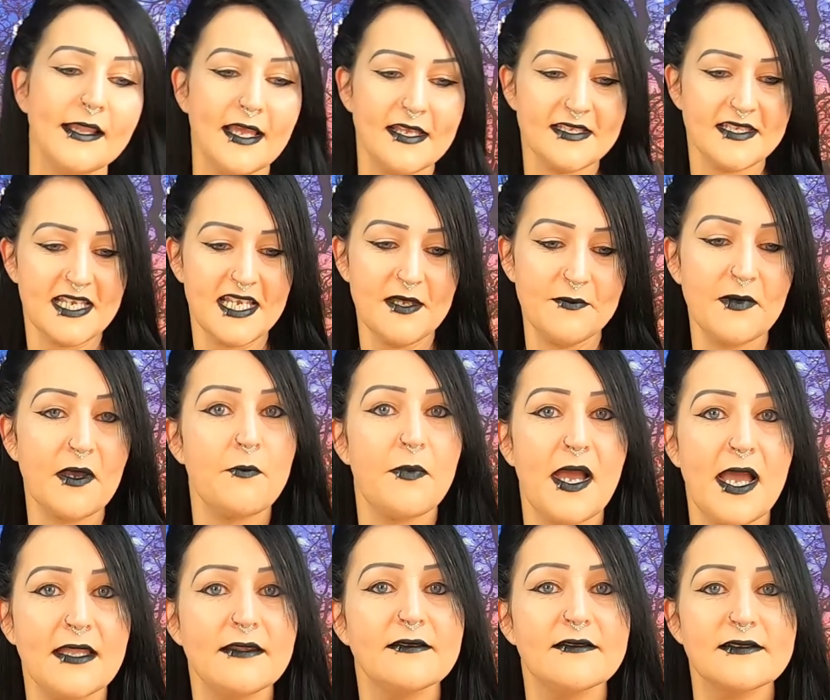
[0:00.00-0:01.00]
and like to keep my
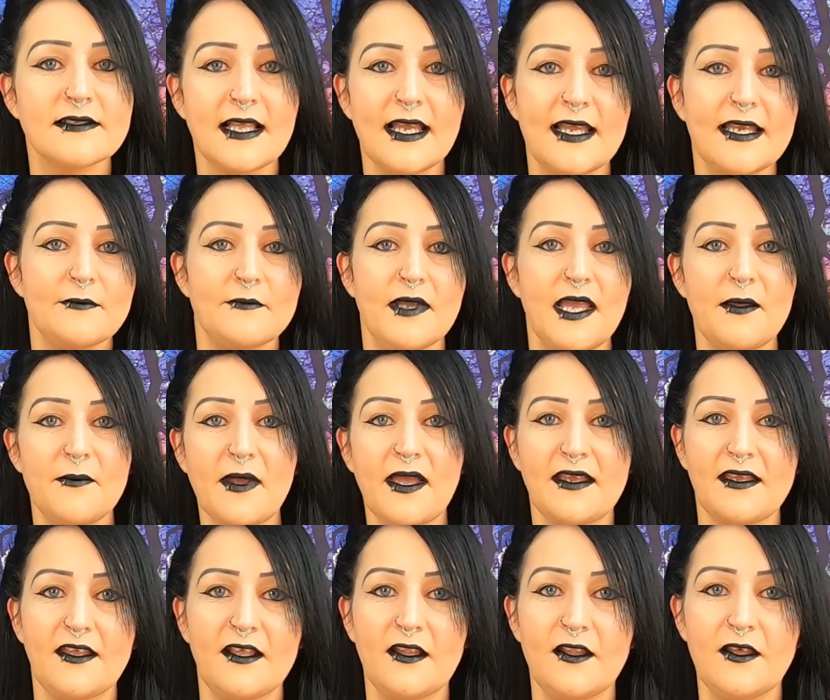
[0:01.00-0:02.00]
pans like
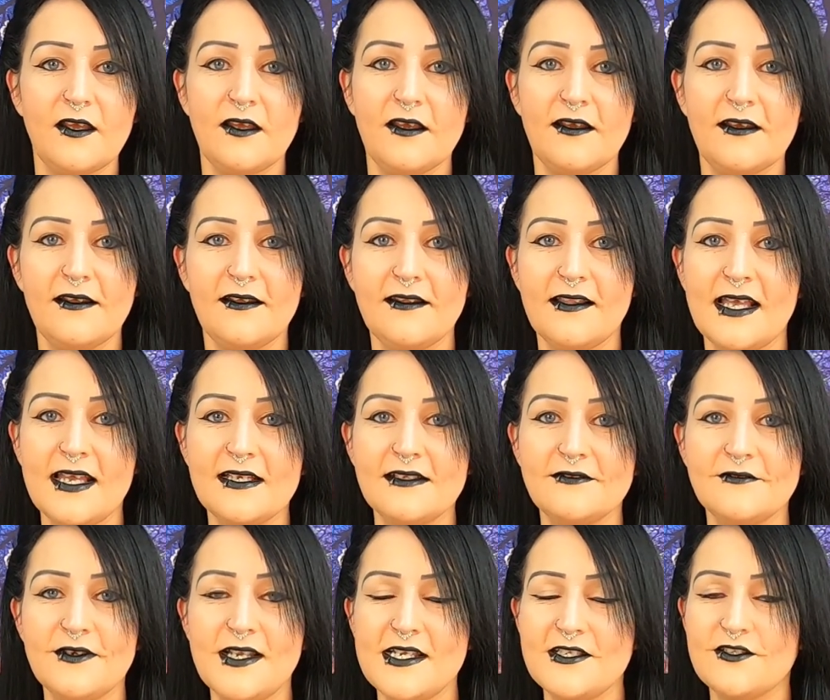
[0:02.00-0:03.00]
immaculate. Like,
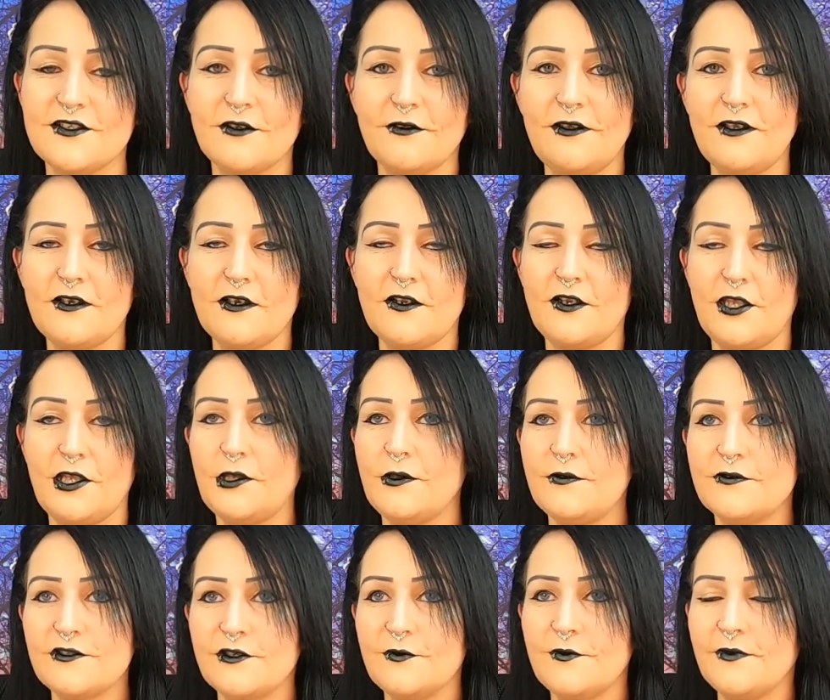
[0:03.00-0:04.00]
Rachel, you got to
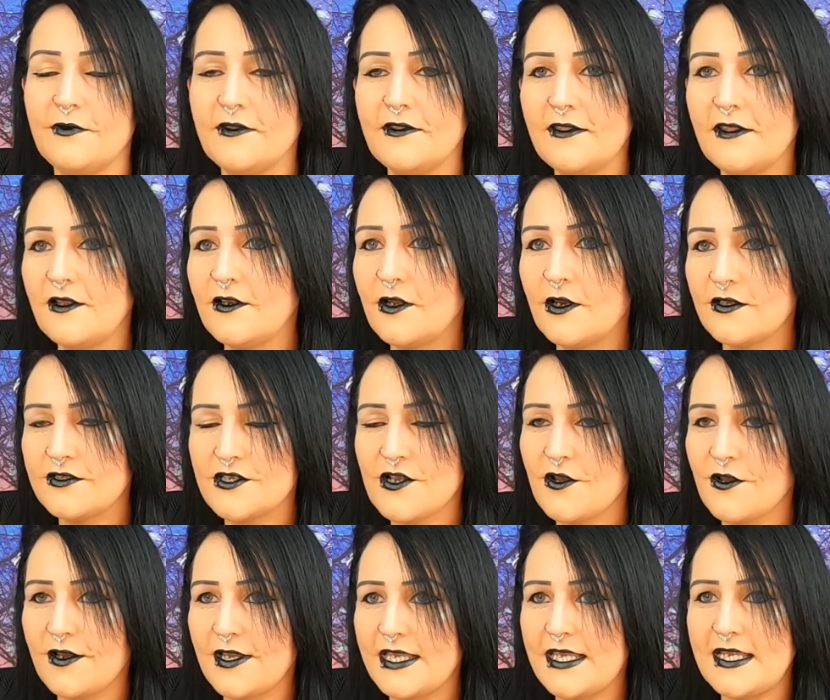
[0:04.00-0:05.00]
use them. They're not a
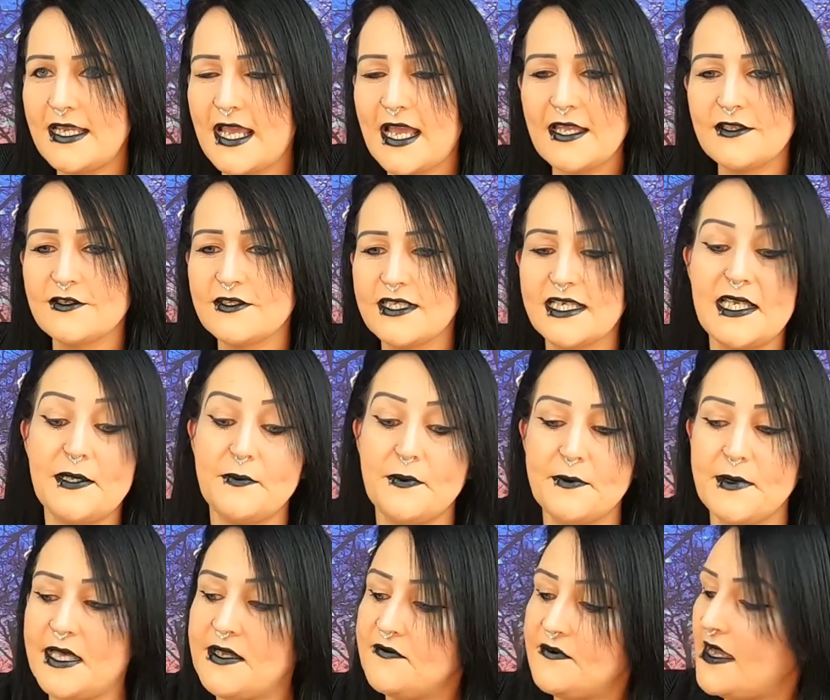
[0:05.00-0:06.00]
toy. You can't just keep
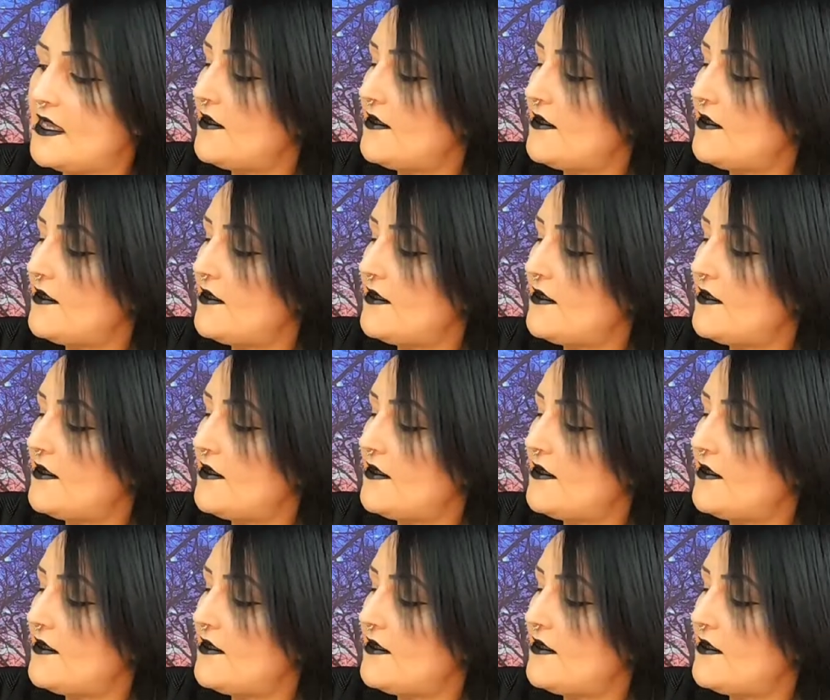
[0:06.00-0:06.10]
them there